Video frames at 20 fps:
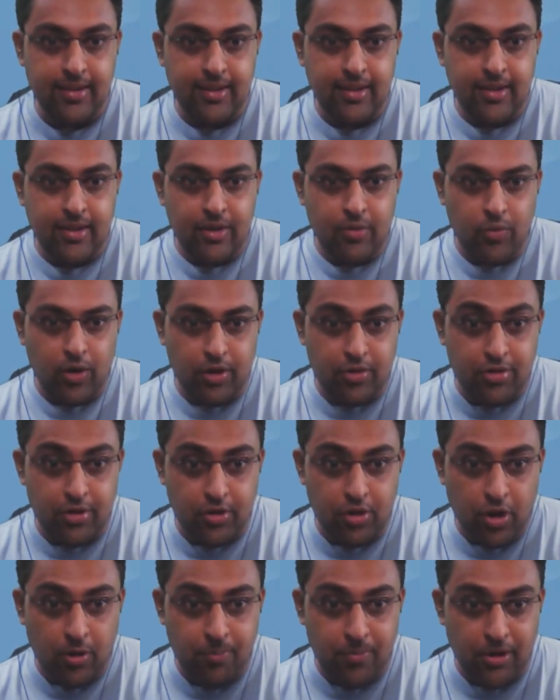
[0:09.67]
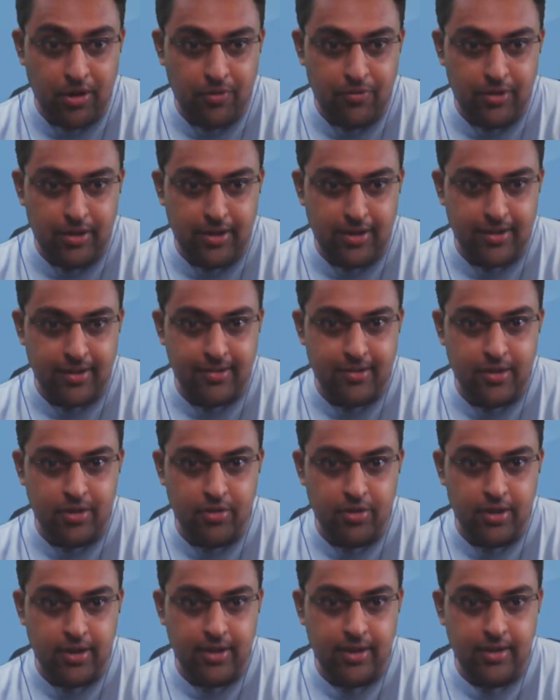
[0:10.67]
What's the topic of integration
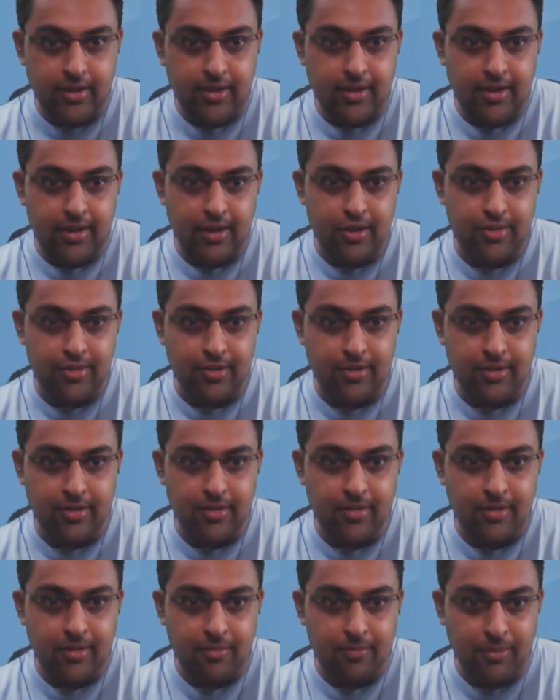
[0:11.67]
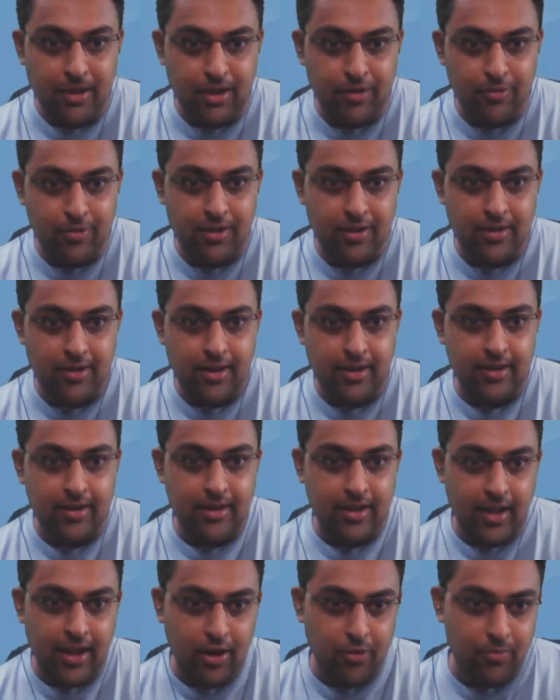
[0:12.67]
today? It's a big one, right?
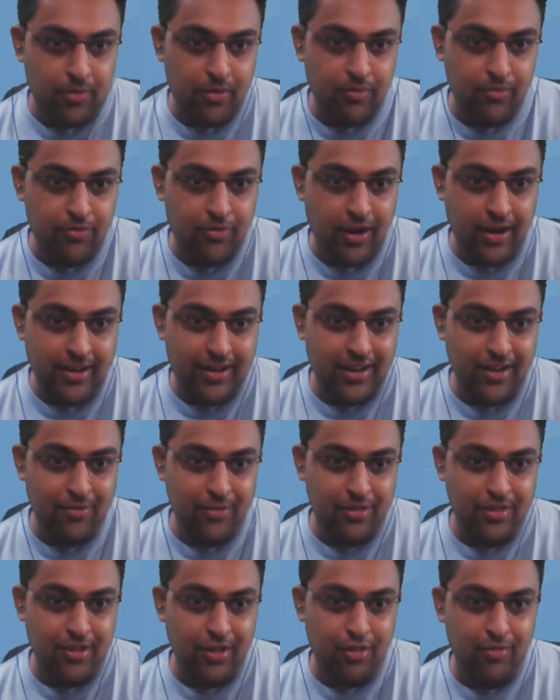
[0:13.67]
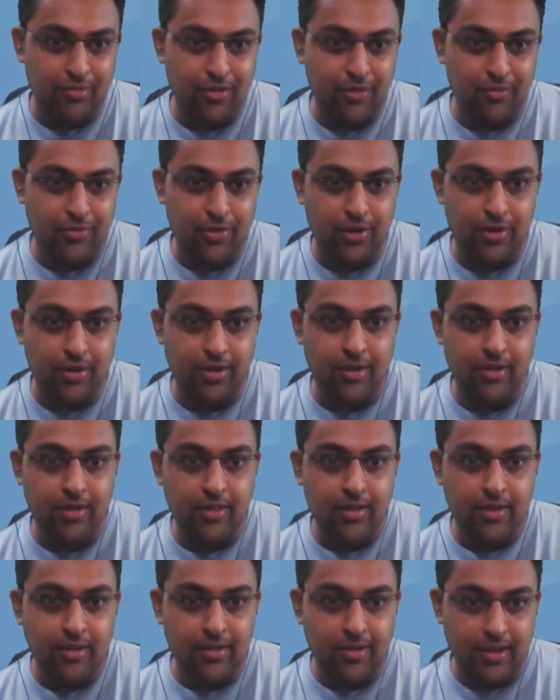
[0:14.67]
I have been fighting with this one for a
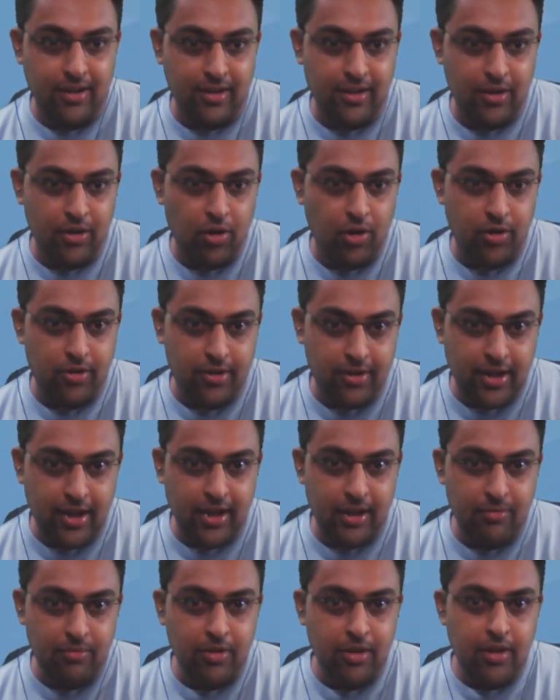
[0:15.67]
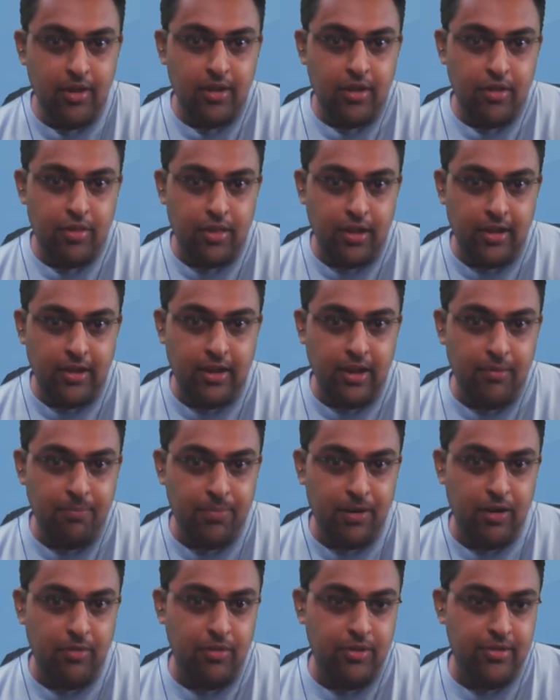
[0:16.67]
really long time. Syncing
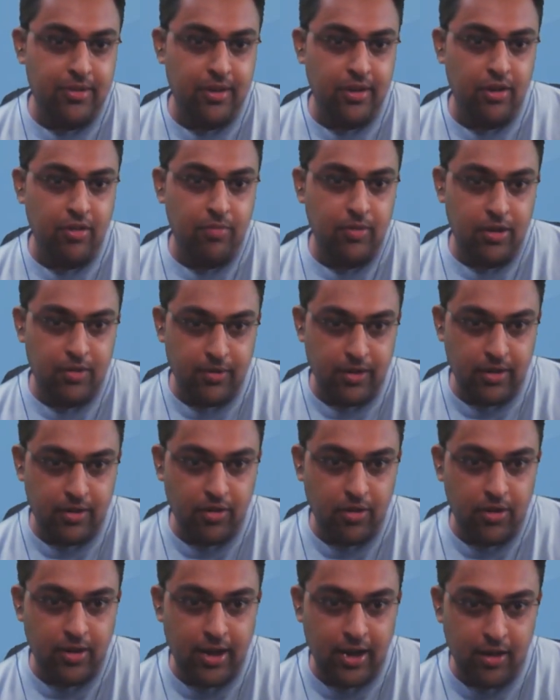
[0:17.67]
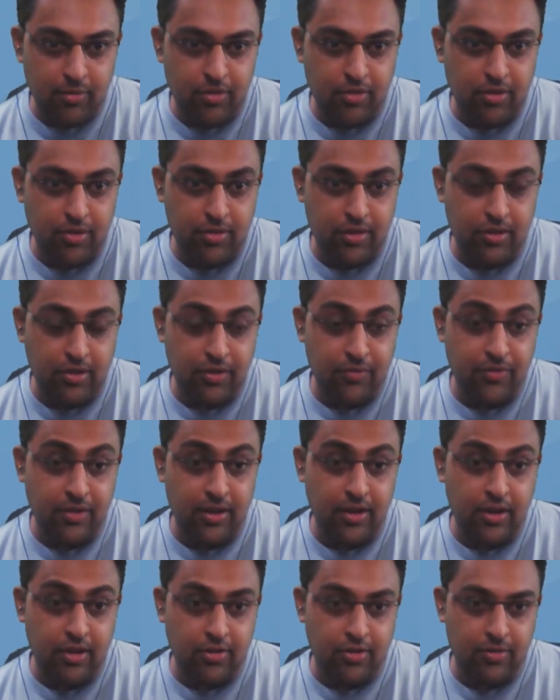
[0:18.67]
permissions between your Dynamics
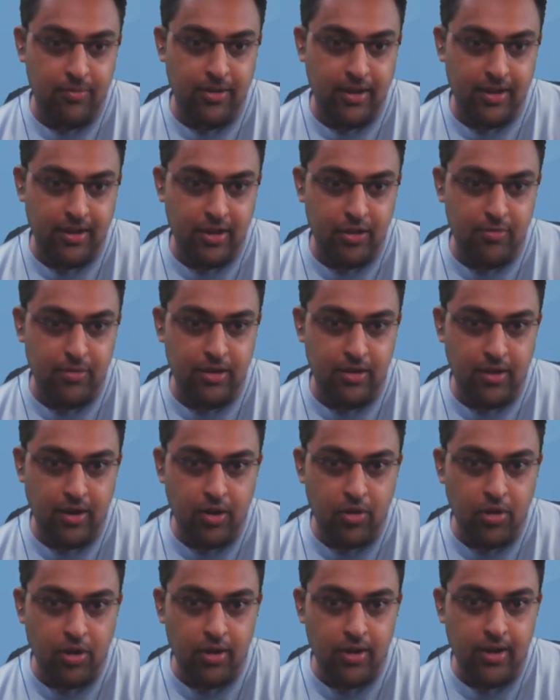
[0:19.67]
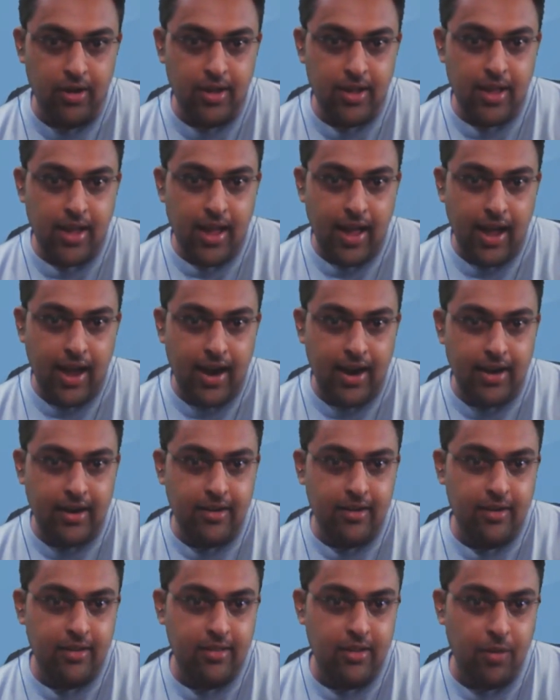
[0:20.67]
365 customer engagement record
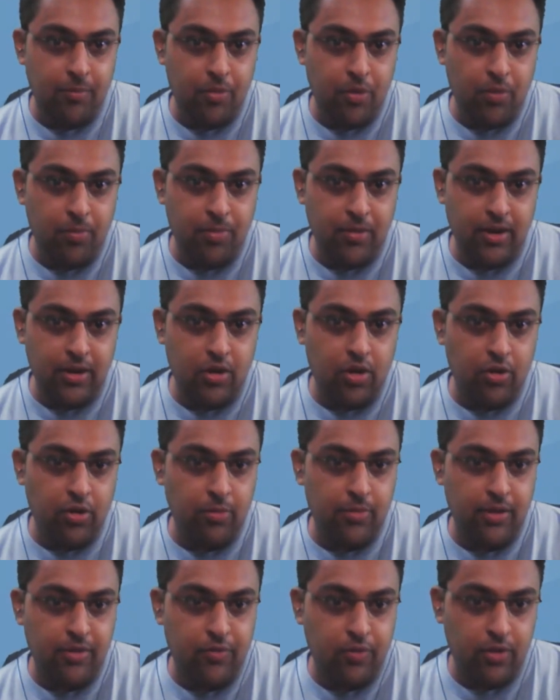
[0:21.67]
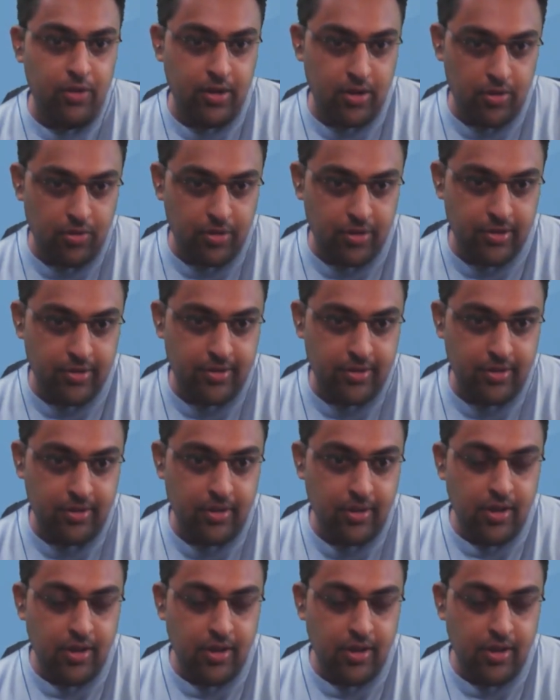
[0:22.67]
and the appropriate document folder location.